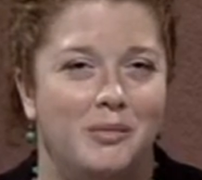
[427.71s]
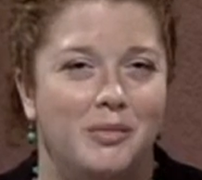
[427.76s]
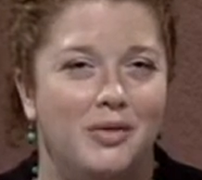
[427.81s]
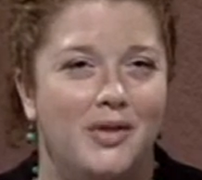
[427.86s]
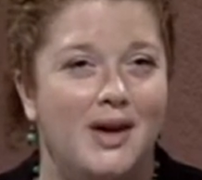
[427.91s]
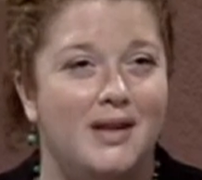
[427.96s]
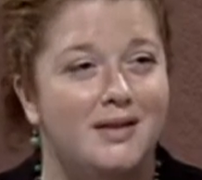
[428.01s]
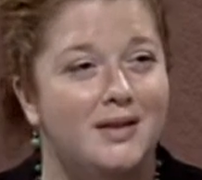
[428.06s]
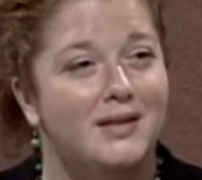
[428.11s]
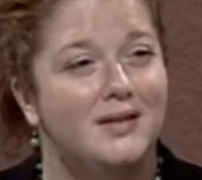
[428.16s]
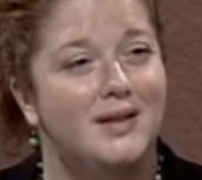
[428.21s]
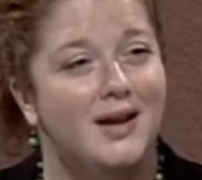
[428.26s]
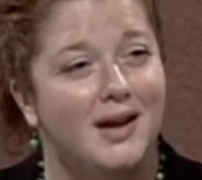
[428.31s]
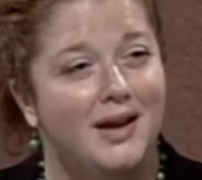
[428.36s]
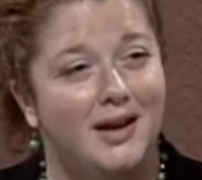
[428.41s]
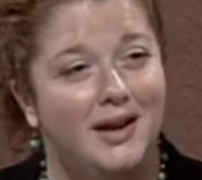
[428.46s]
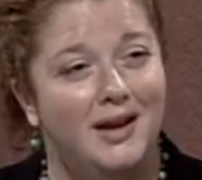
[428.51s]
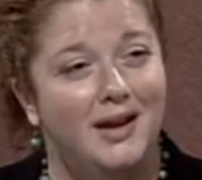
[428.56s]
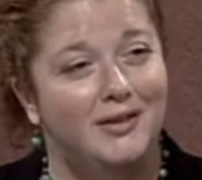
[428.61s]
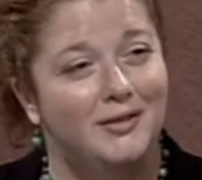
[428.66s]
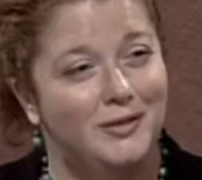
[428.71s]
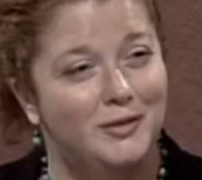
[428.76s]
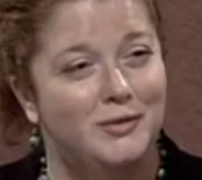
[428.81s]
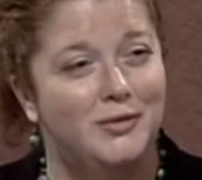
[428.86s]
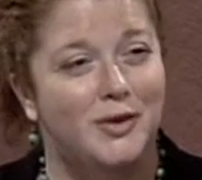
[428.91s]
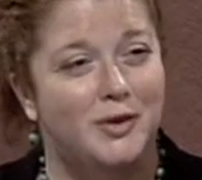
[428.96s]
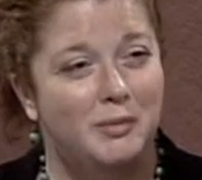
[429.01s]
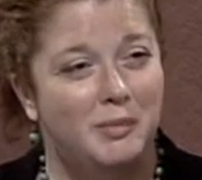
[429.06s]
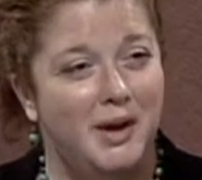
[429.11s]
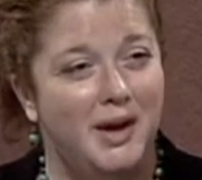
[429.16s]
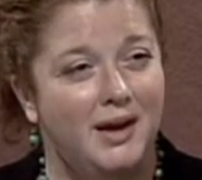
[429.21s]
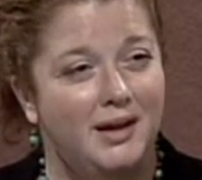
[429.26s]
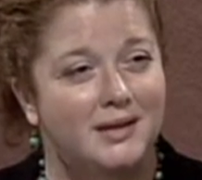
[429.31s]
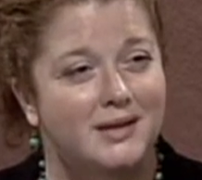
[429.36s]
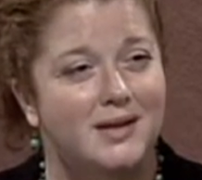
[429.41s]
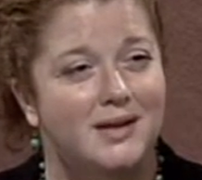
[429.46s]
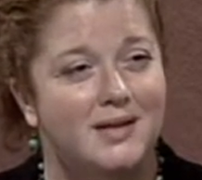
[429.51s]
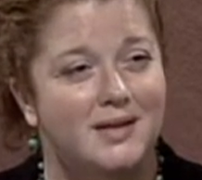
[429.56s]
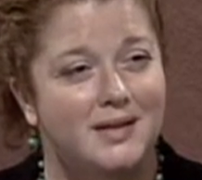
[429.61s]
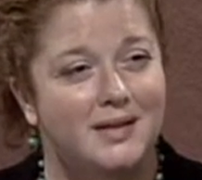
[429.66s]
That's exciting for me
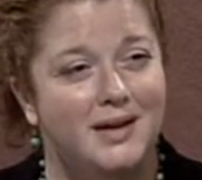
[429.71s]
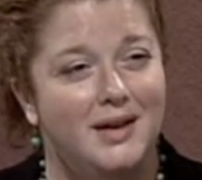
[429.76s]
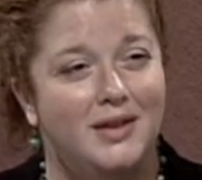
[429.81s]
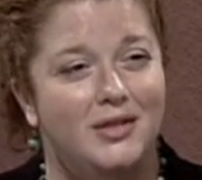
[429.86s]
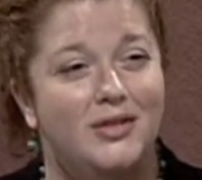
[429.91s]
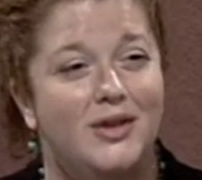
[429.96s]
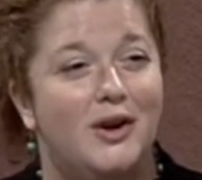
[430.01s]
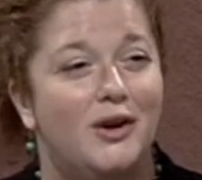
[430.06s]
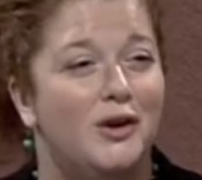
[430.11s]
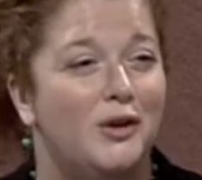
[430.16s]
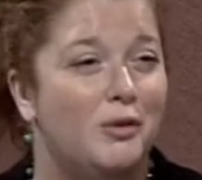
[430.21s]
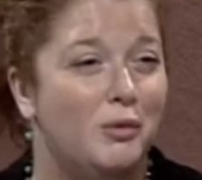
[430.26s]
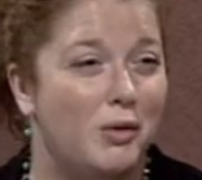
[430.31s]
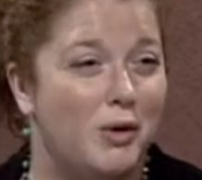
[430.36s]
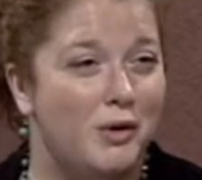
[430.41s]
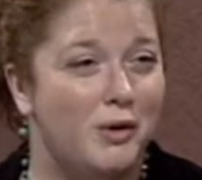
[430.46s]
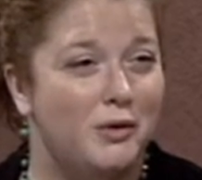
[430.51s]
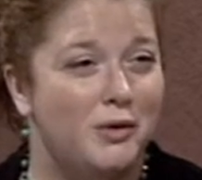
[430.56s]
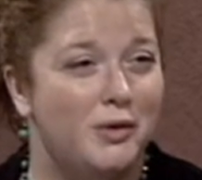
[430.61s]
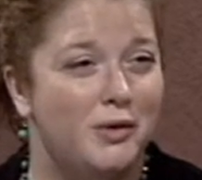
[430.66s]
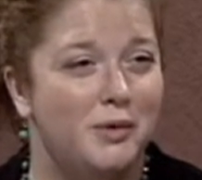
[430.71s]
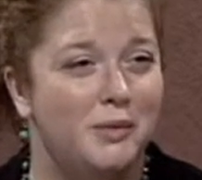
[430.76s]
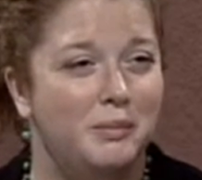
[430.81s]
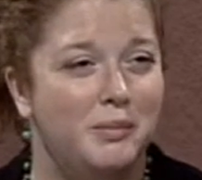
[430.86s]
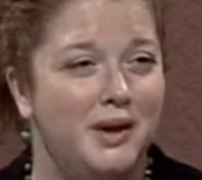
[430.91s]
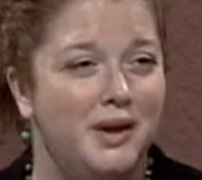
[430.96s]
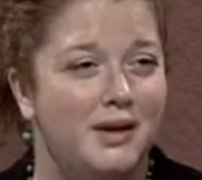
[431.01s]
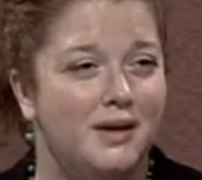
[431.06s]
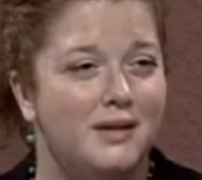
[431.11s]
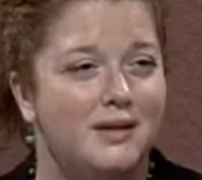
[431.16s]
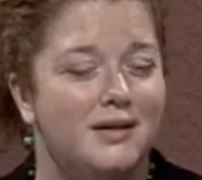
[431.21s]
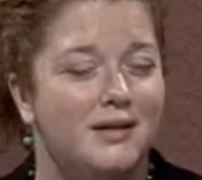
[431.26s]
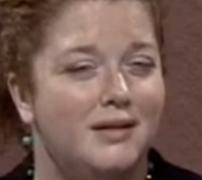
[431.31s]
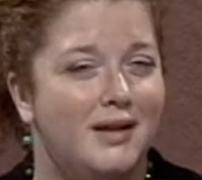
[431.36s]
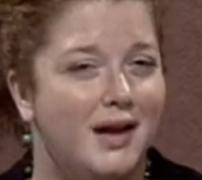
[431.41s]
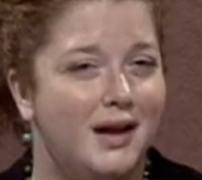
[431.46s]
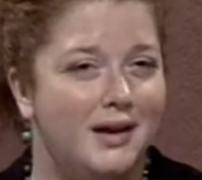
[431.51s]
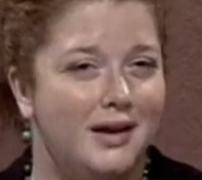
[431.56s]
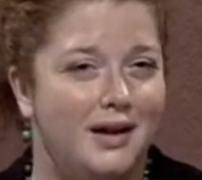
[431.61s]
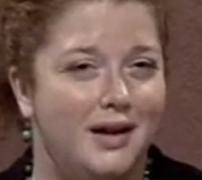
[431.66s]
to see their growth, because in a
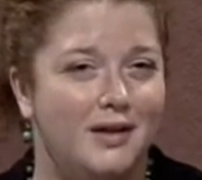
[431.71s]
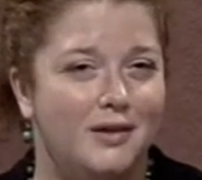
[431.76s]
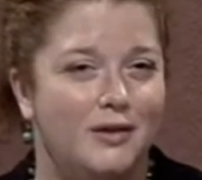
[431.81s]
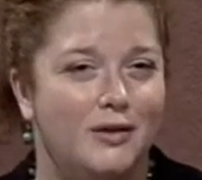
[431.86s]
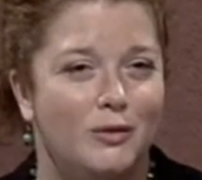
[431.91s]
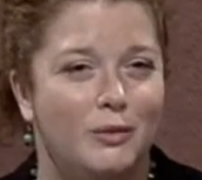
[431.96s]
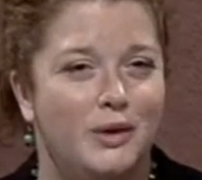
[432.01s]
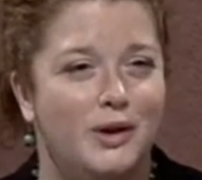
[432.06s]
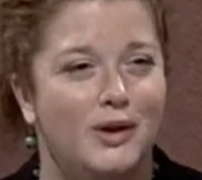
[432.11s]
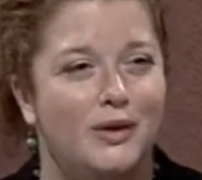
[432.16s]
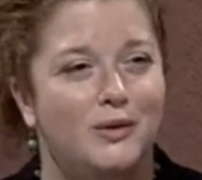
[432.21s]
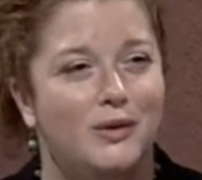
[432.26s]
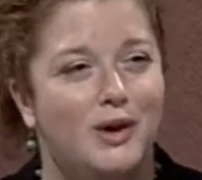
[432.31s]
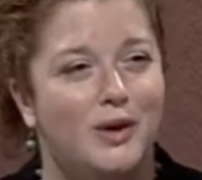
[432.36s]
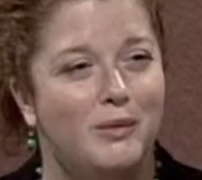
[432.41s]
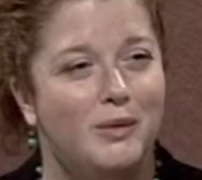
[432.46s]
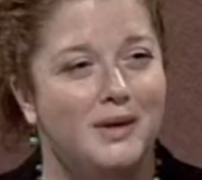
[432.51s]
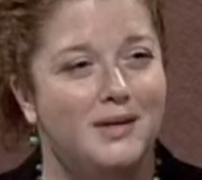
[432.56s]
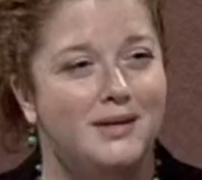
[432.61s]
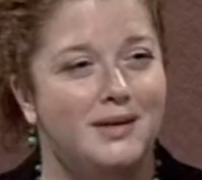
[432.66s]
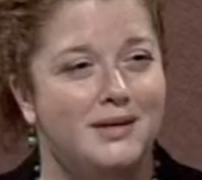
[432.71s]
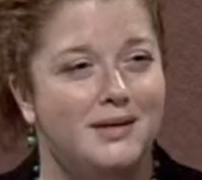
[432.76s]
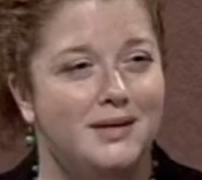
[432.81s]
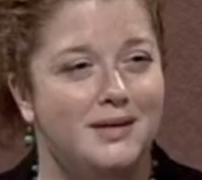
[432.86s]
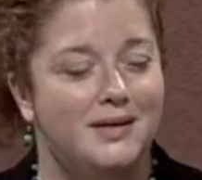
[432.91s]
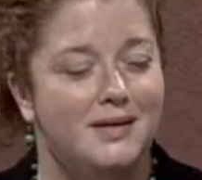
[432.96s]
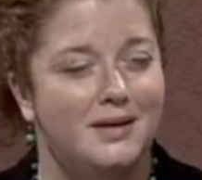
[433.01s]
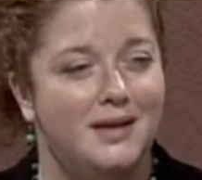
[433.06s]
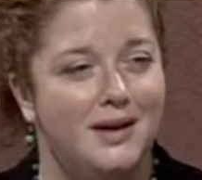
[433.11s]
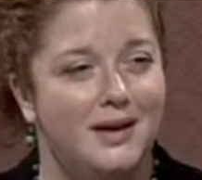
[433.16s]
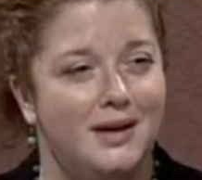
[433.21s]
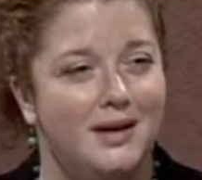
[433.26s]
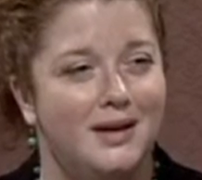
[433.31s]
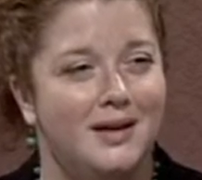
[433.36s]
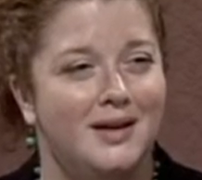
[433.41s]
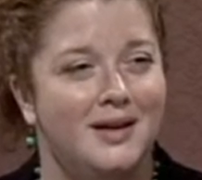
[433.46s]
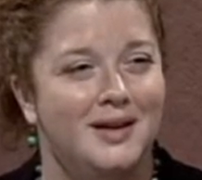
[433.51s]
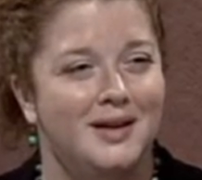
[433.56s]
lot of cases we don't always get to see,